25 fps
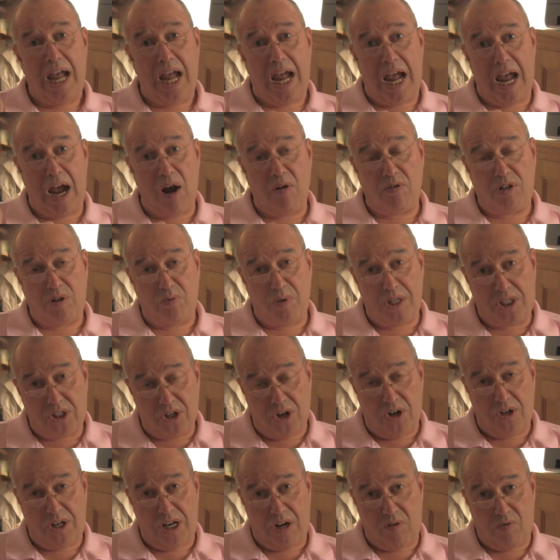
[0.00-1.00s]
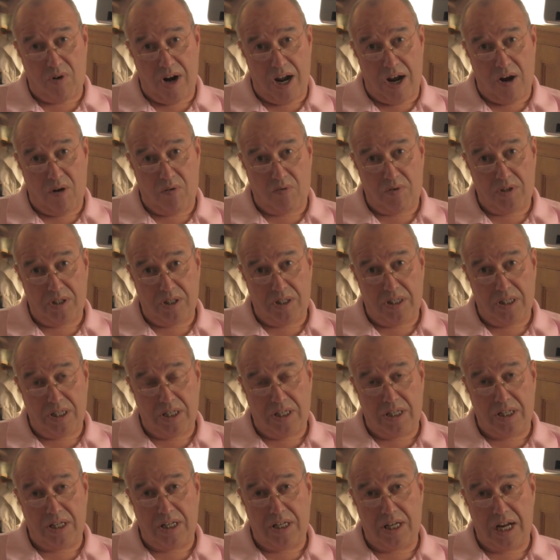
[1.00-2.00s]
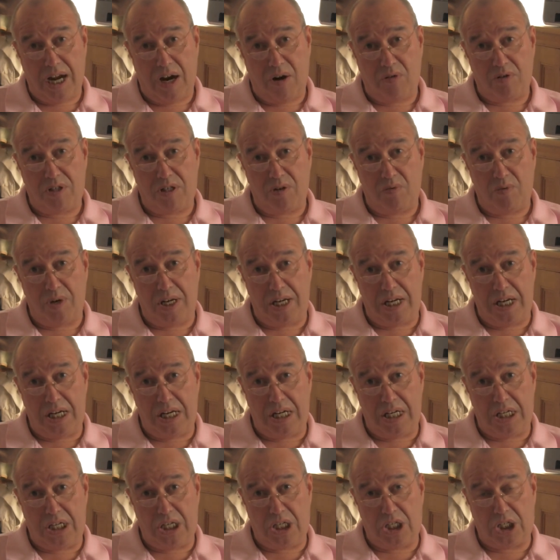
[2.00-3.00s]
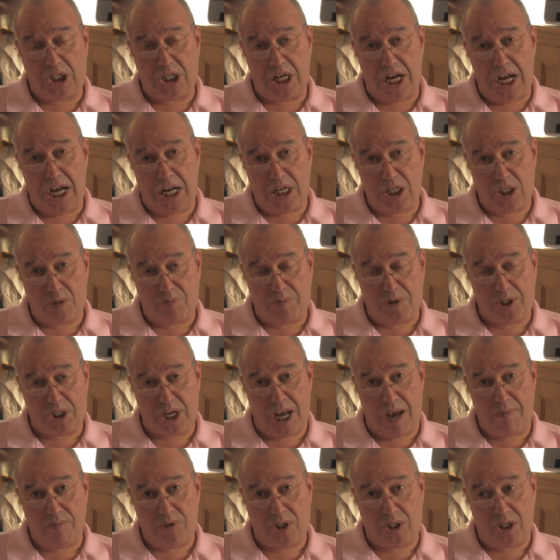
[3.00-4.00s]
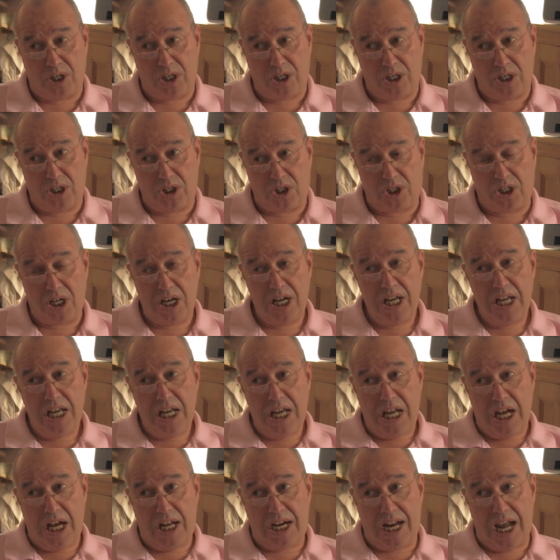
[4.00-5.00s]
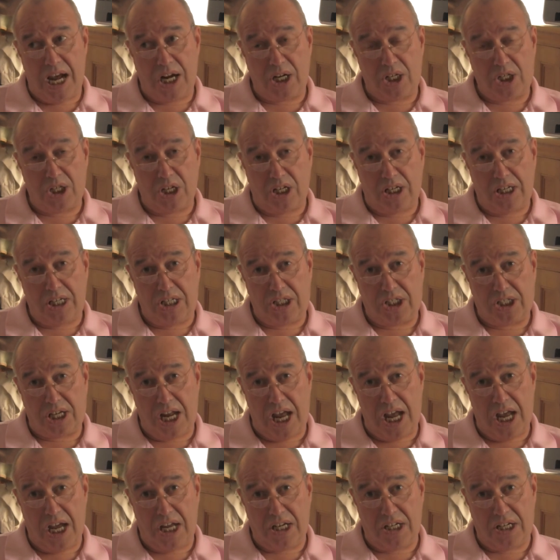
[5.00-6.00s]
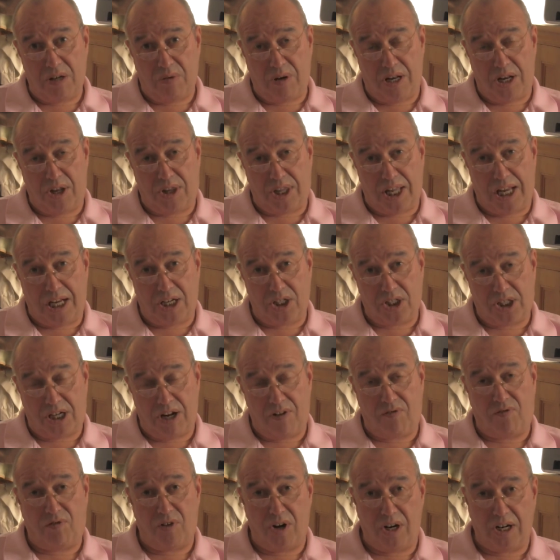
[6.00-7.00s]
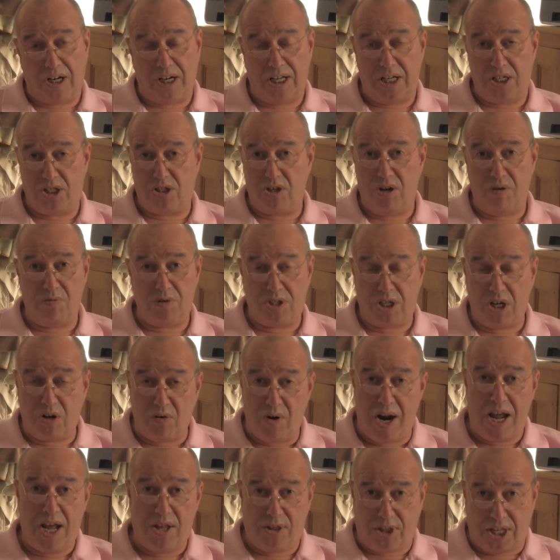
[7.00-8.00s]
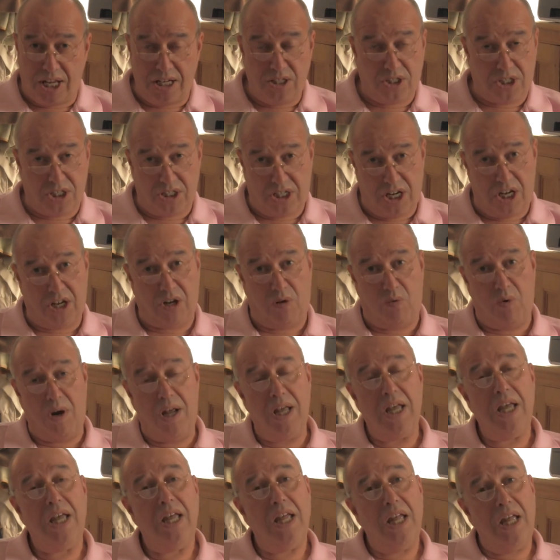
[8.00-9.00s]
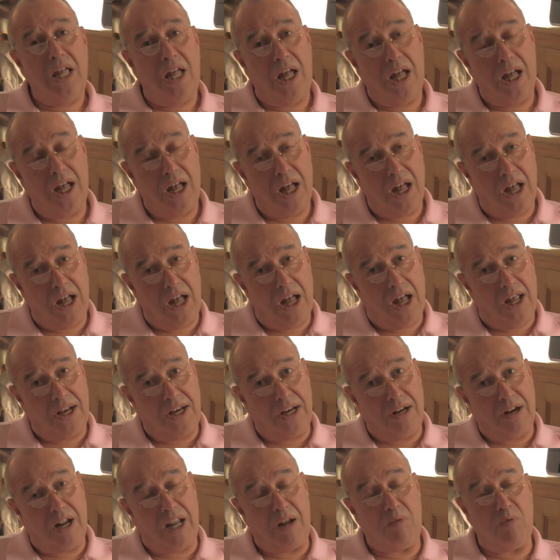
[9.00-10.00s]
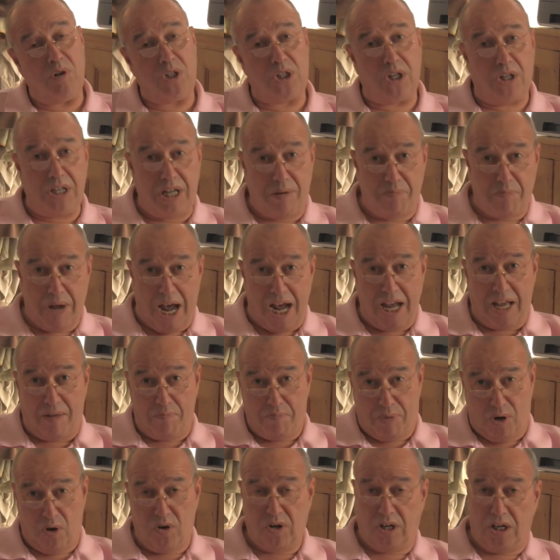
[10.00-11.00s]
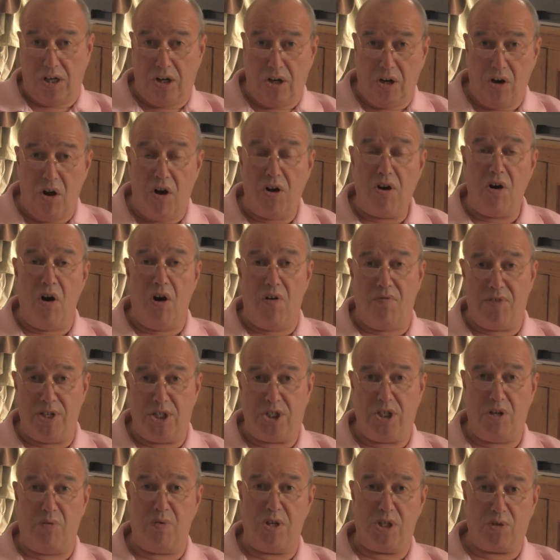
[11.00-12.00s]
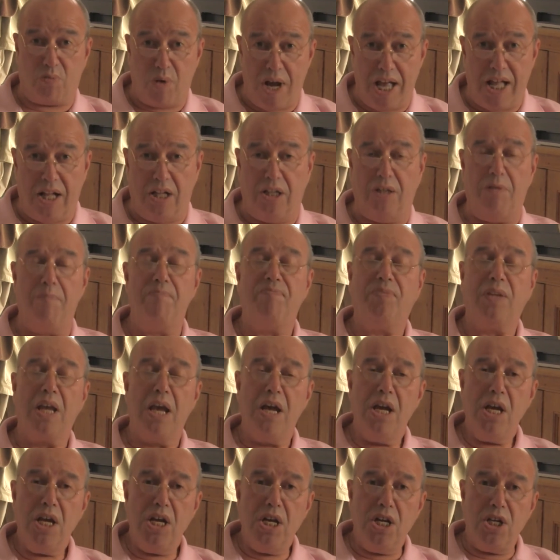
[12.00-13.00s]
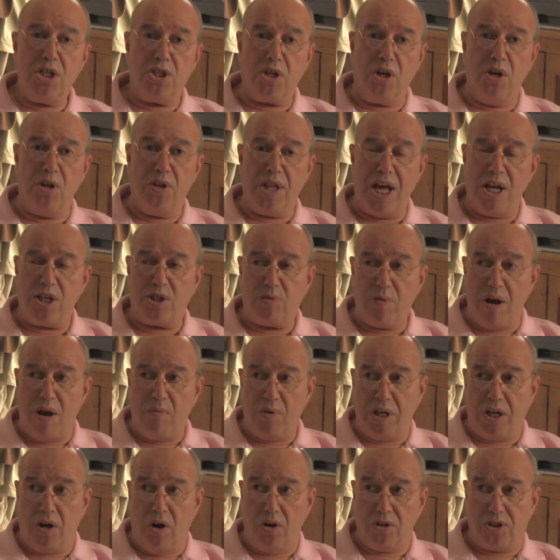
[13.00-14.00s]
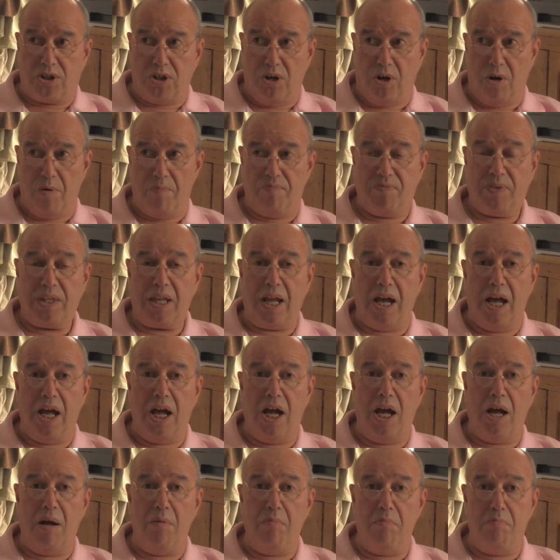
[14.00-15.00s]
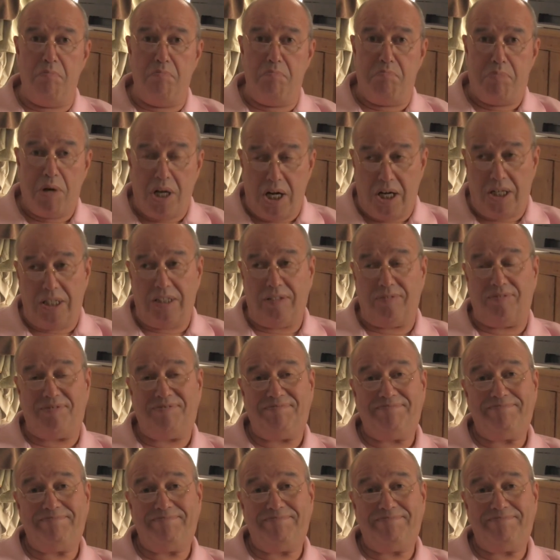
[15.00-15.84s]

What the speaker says: How do we turn it round, and how do we change perceptions and actually start doing things differently? So it was a great thing to do, and it was, in my book, long overdue as well. So that's where we got to. But